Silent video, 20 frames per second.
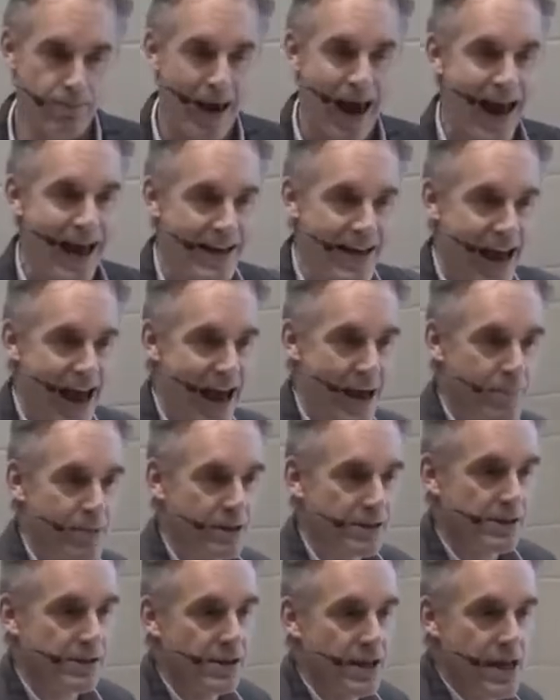bad
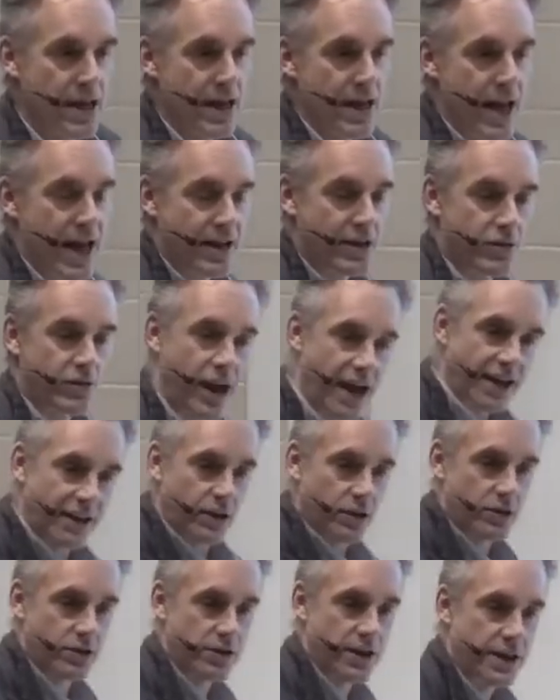habits, and you like
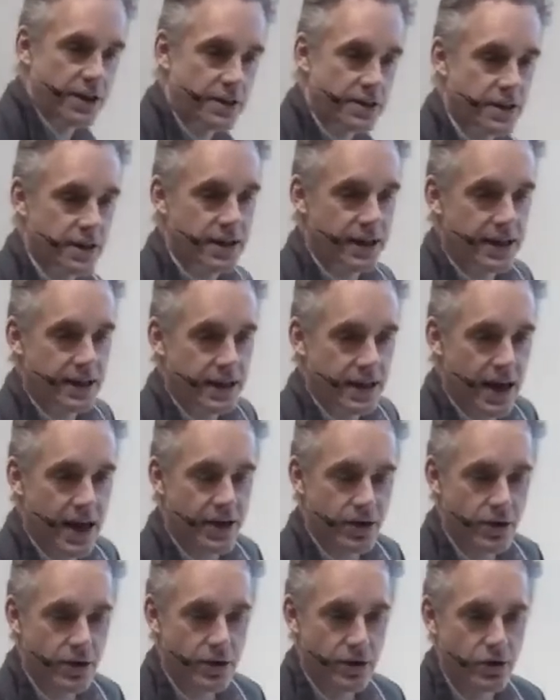those things to get
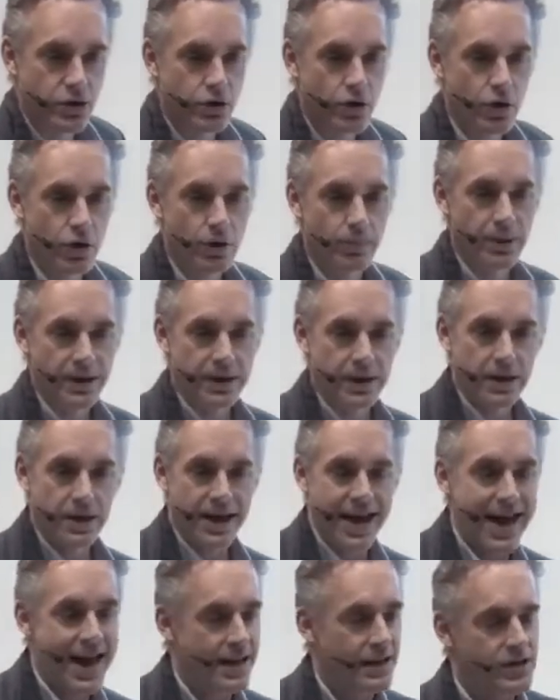under control, but you
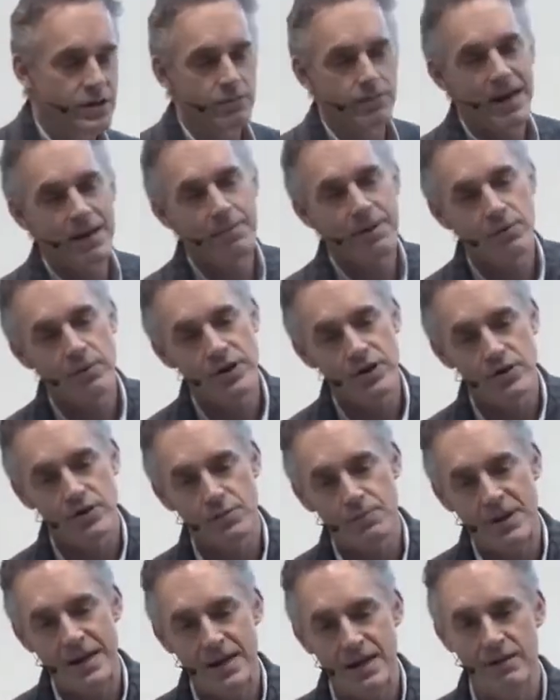can't. So maybe when you're
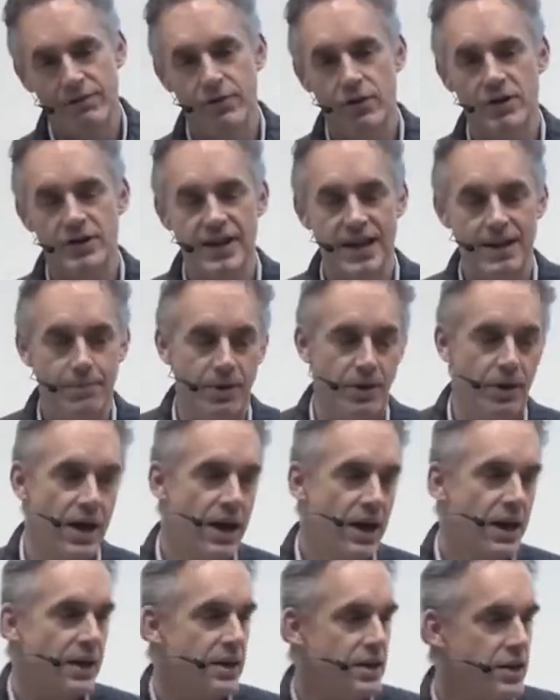speaking, for example,
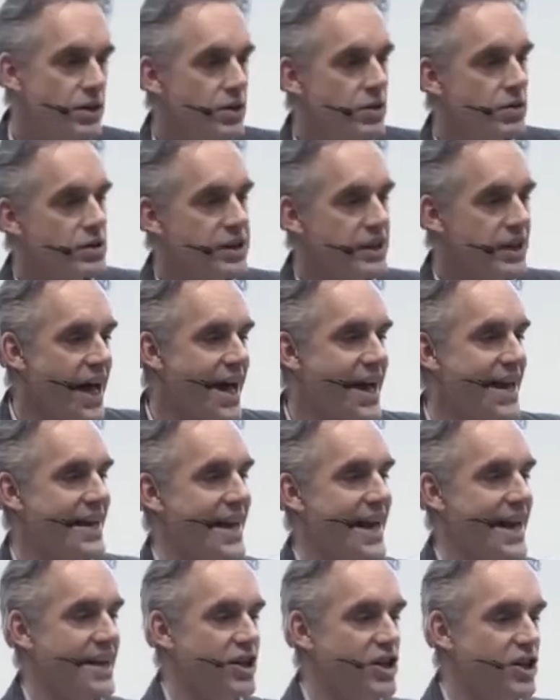you use
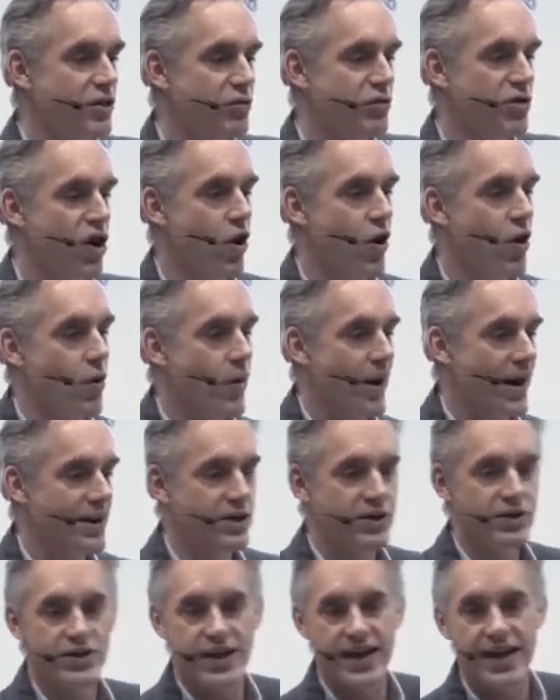like and you know, and
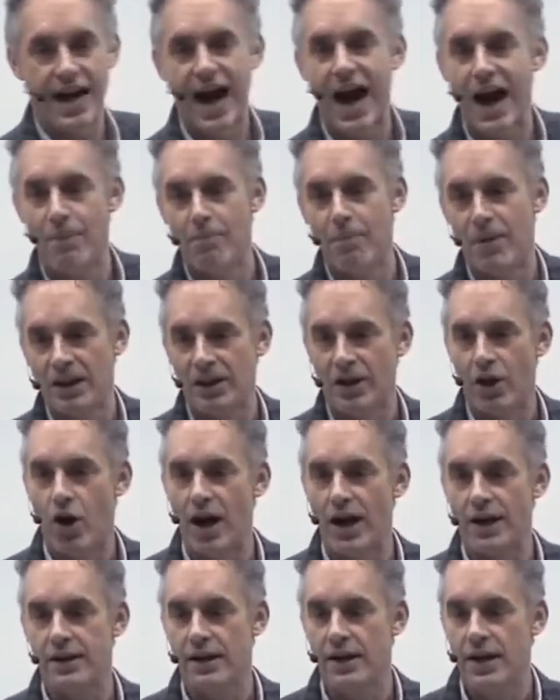you say a
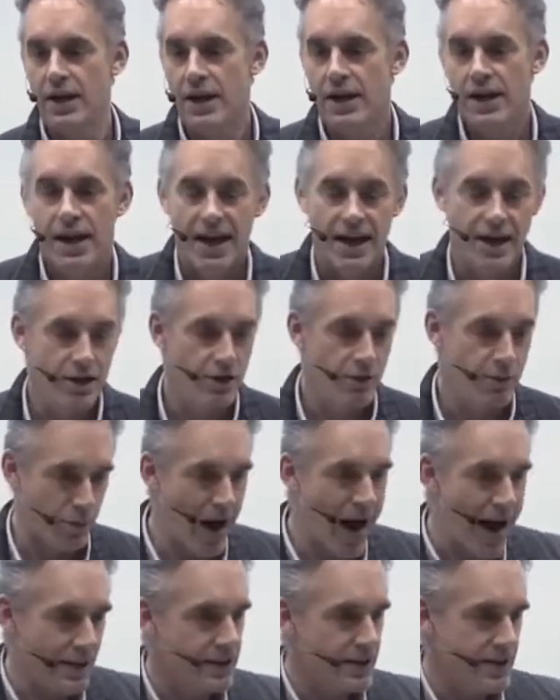lot, and you've
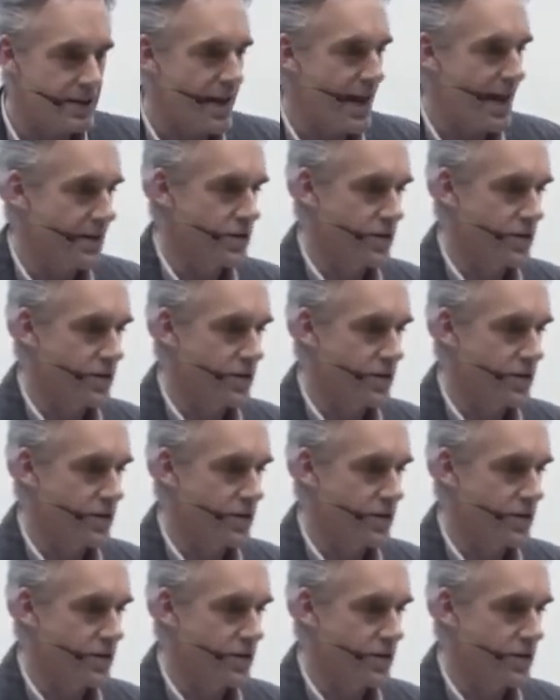practiced that,